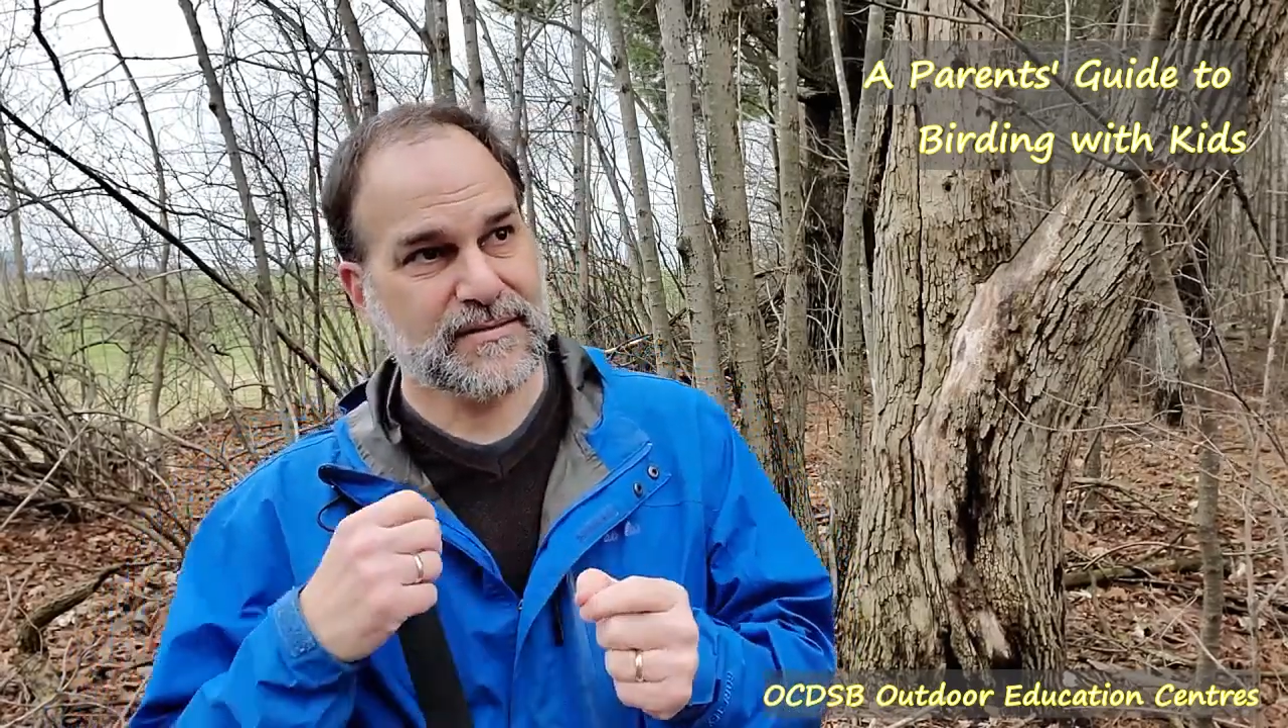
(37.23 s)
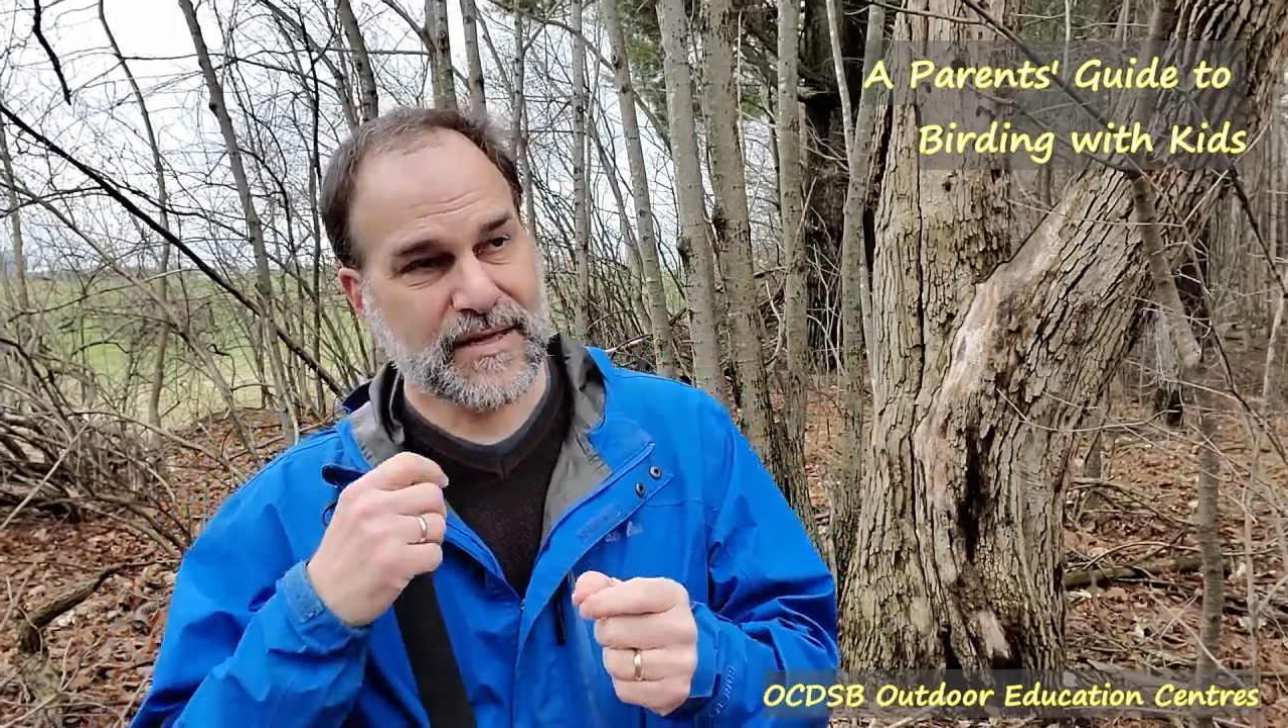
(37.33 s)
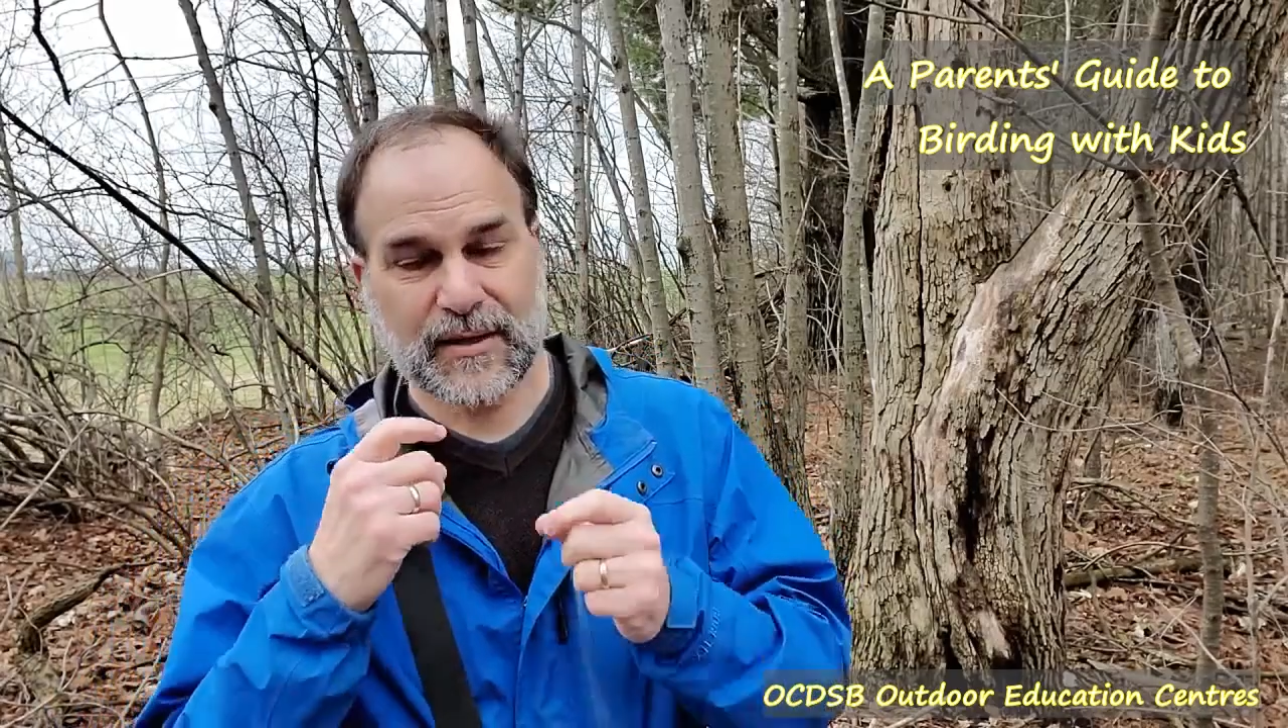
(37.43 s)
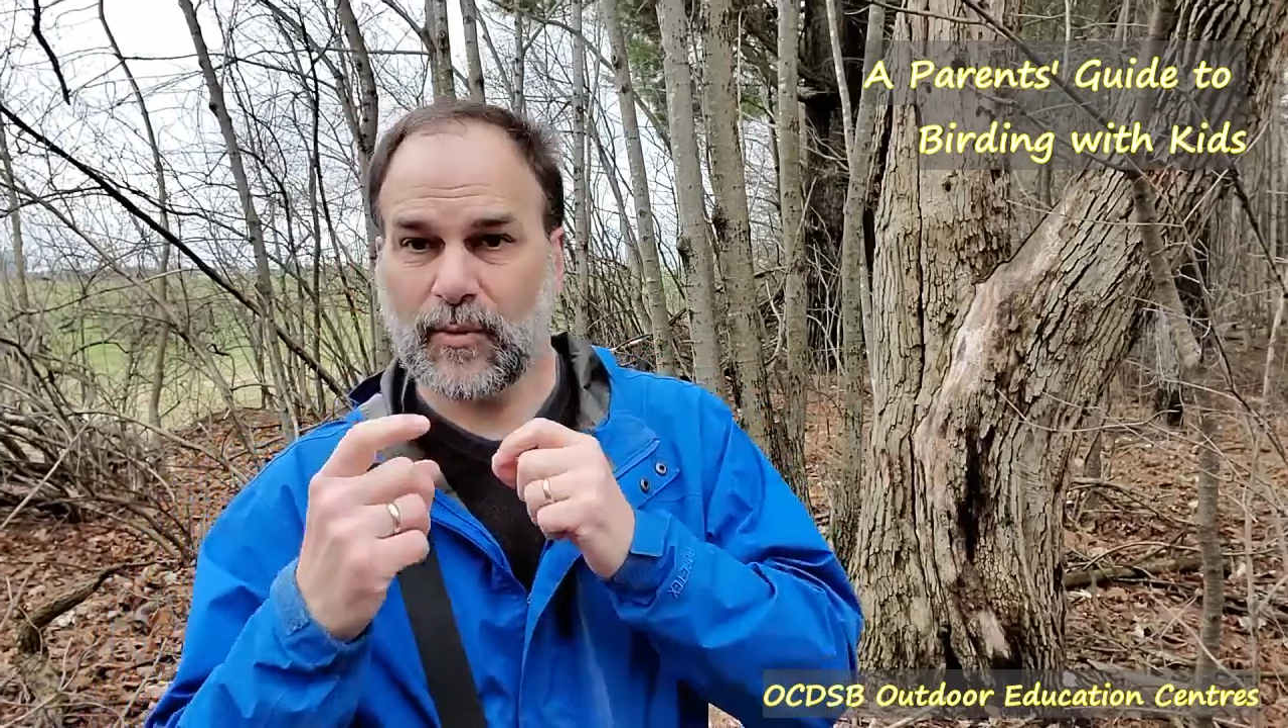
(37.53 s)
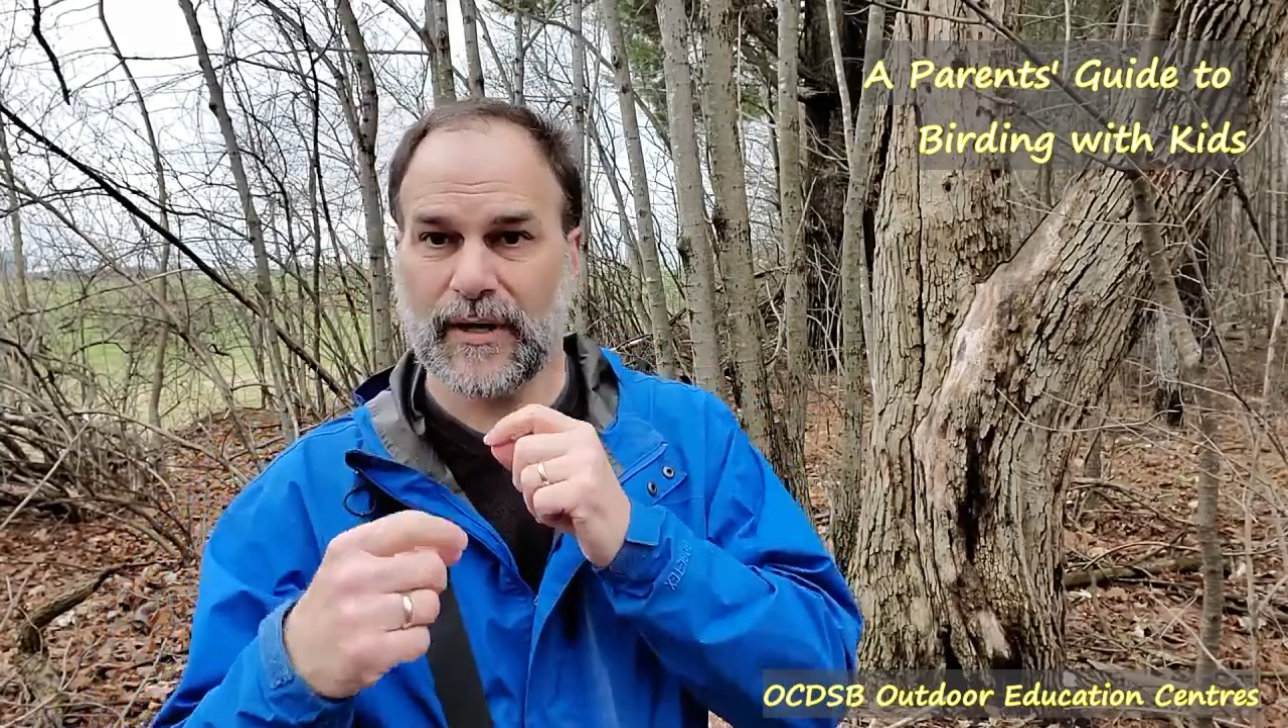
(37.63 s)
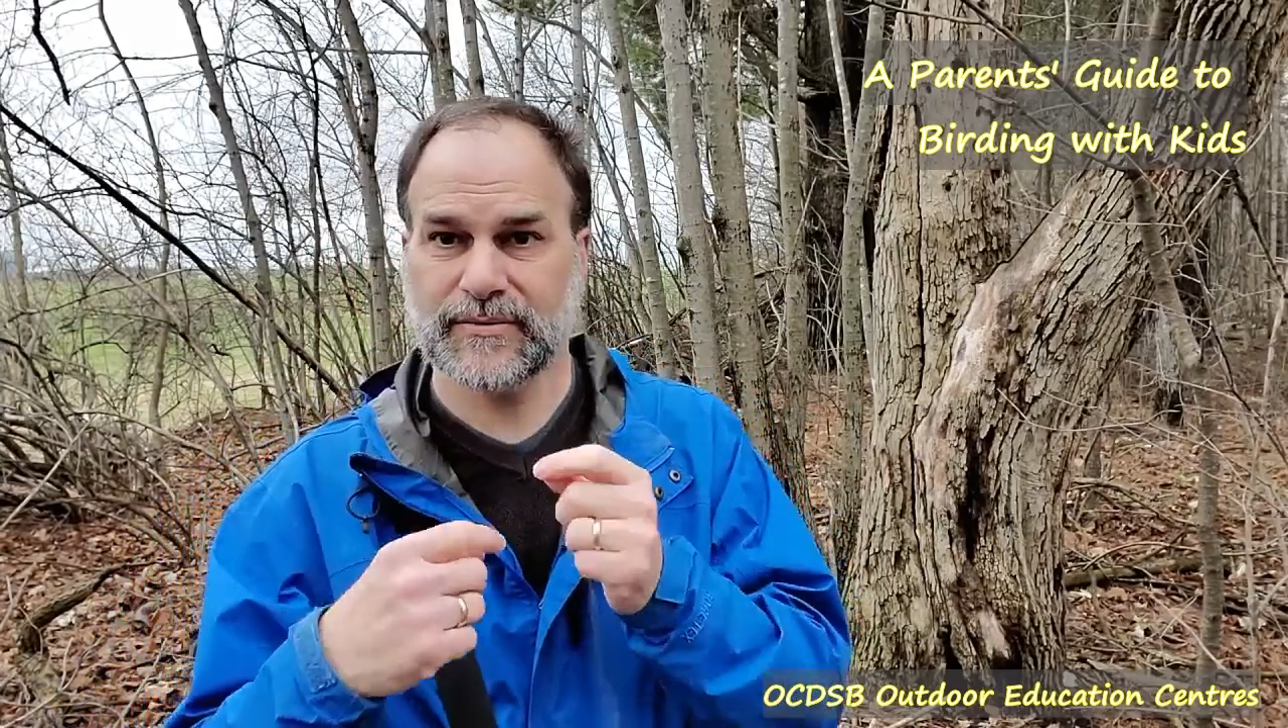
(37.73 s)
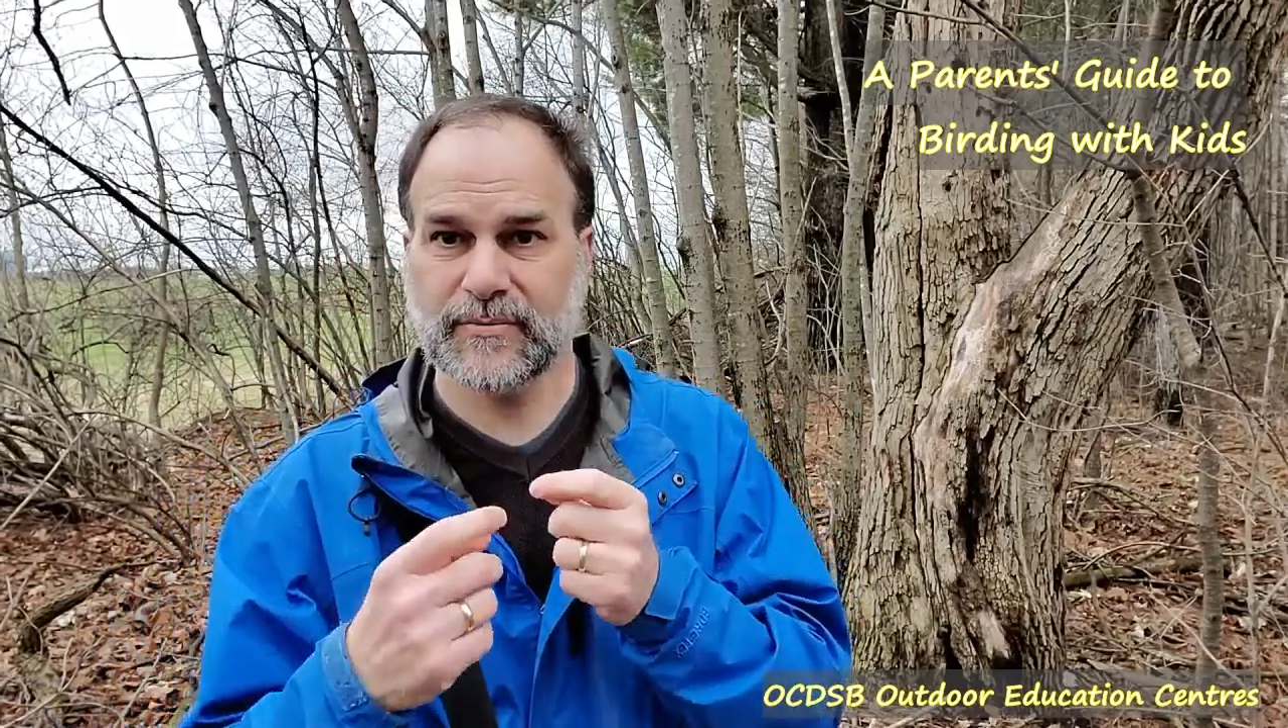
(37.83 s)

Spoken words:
take a while to